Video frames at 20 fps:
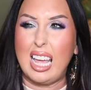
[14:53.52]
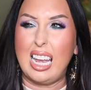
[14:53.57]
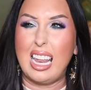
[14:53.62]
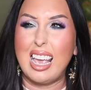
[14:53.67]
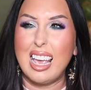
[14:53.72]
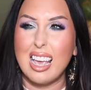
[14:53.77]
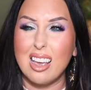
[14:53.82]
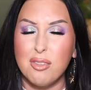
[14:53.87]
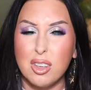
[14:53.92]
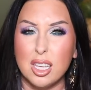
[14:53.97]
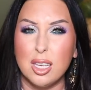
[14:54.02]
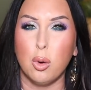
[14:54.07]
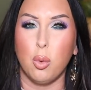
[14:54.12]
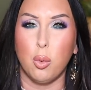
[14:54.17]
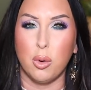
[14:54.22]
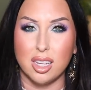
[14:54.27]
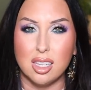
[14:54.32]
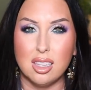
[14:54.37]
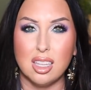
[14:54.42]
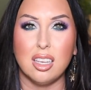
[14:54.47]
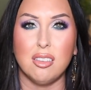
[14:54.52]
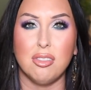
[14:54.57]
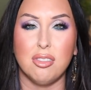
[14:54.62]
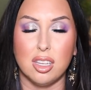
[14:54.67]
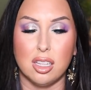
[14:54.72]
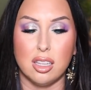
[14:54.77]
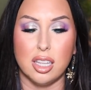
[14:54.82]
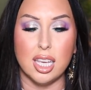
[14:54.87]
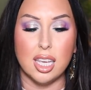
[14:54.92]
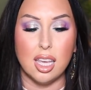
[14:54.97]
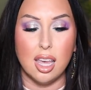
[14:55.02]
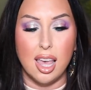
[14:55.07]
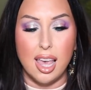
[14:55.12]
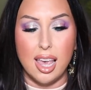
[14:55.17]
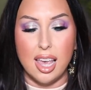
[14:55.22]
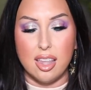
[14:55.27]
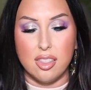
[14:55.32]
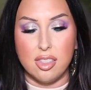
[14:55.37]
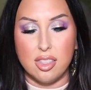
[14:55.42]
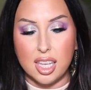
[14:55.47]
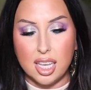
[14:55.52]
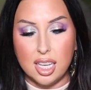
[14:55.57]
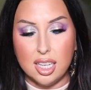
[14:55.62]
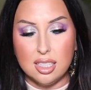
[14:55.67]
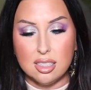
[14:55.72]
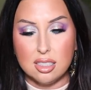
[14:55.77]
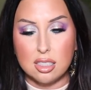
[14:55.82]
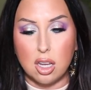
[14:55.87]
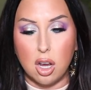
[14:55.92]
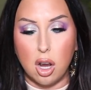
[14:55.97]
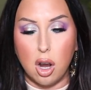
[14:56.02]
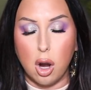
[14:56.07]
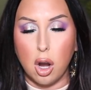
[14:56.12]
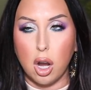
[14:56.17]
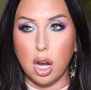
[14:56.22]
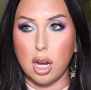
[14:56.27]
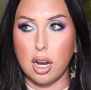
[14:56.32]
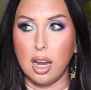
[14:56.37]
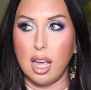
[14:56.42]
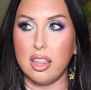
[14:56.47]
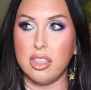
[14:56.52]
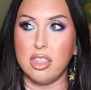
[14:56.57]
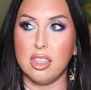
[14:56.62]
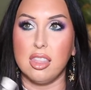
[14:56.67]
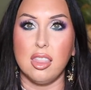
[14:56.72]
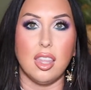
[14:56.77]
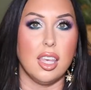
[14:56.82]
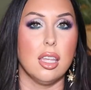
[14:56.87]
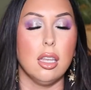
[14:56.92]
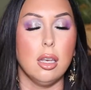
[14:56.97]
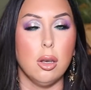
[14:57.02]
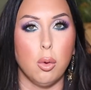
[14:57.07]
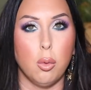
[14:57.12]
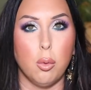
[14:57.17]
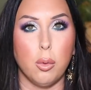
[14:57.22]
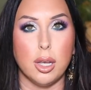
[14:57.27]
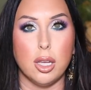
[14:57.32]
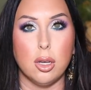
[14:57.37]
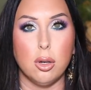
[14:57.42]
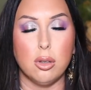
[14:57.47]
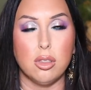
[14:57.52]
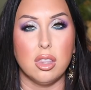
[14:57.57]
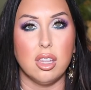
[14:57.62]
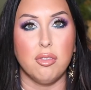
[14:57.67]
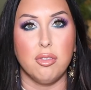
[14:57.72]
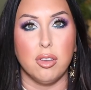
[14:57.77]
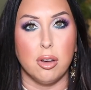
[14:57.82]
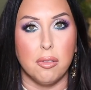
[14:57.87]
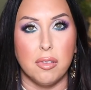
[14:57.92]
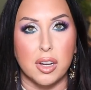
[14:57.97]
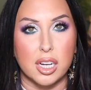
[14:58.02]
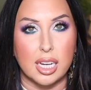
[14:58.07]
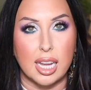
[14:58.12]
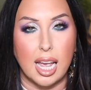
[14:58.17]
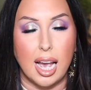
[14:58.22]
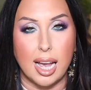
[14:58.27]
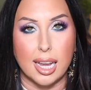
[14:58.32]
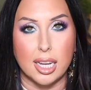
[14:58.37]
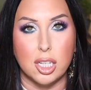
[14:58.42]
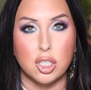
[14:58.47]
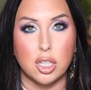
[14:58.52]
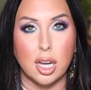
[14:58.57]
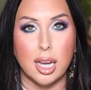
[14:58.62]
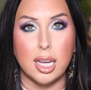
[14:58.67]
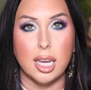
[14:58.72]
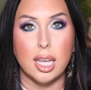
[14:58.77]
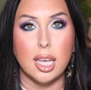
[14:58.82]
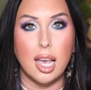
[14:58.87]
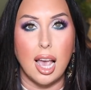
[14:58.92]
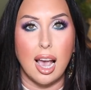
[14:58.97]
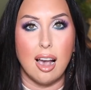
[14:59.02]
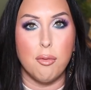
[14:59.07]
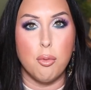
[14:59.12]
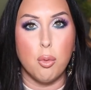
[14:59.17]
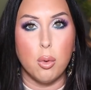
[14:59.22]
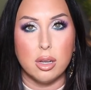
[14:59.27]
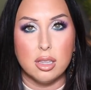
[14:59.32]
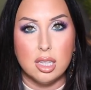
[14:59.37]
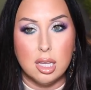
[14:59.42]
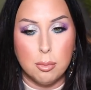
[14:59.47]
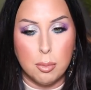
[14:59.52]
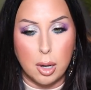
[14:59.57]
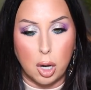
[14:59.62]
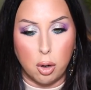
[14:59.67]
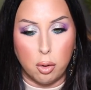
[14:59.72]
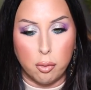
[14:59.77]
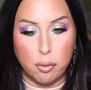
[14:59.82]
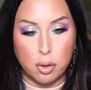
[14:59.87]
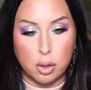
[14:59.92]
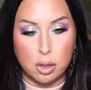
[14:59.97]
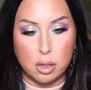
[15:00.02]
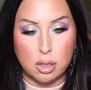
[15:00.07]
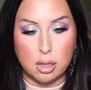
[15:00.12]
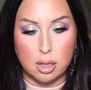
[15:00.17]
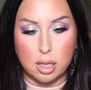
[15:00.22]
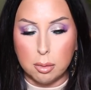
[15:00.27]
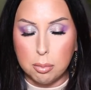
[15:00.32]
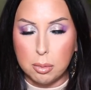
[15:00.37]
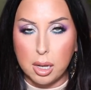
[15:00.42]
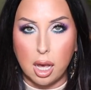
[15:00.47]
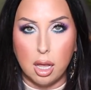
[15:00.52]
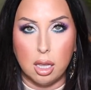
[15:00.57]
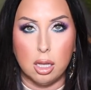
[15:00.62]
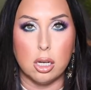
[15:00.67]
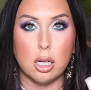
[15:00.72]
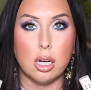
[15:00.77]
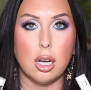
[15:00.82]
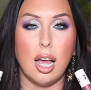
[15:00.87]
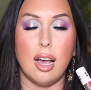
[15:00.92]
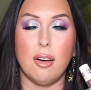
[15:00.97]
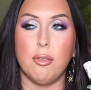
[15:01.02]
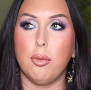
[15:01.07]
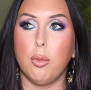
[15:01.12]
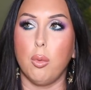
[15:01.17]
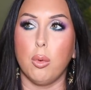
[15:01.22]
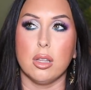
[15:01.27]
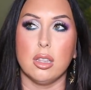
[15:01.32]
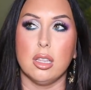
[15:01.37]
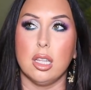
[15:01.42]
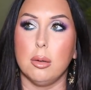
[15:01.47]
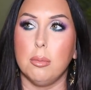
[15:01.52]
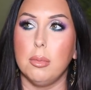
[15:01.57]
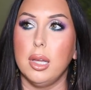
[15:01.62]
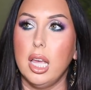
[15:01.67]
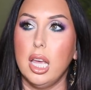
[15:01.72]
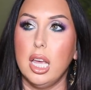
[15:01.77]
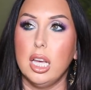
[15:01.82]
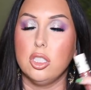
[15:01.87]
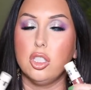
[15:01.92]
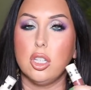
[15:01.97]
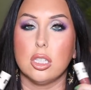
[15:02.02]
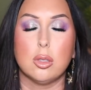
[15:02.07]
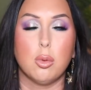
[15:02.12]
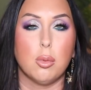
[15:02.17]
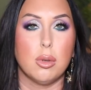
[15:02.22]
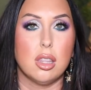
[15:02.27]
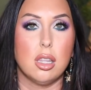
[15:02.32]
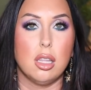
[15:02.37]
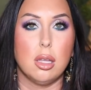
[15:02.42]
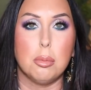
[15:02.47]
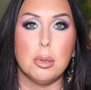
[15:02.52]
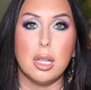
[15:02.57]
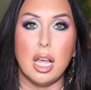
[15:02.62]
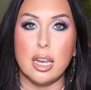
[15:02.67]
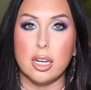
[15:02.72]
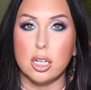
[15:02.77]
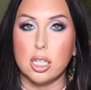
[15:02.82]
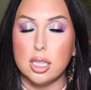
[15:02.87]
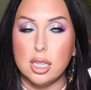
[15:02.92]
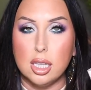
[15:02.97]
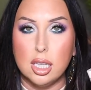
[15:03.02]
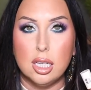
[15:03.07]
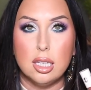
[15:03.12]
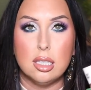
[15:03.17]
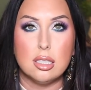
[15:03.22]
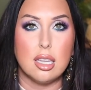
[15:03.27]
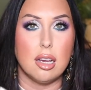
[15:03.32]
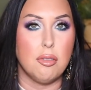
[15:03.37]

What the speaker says: heavy oily feeling. These are a thin oil that feel very hydrating. I've worn them over lip color. I've worn them just with lip liner and this.